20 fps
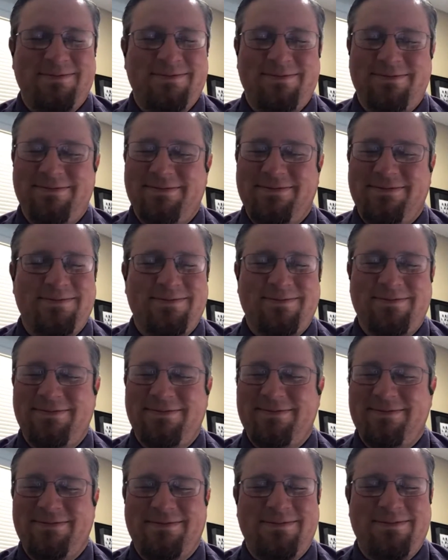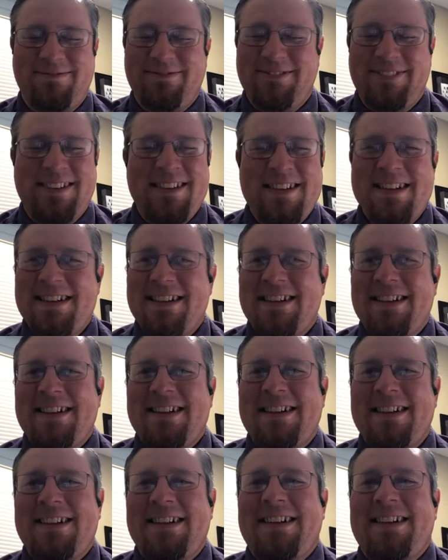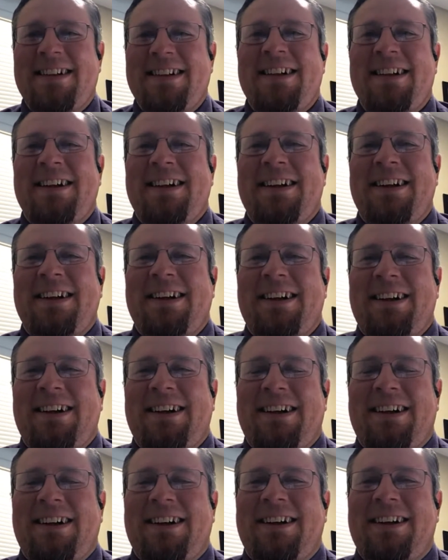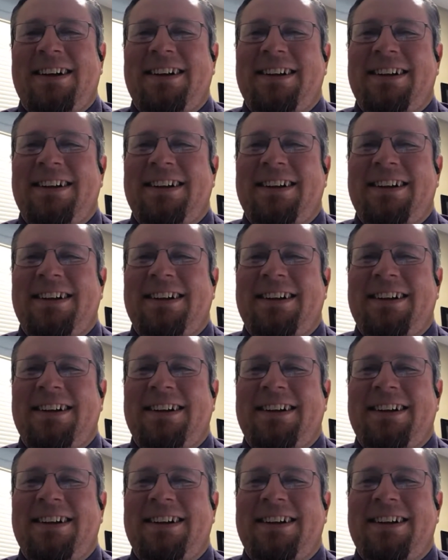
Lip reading: (not speaking)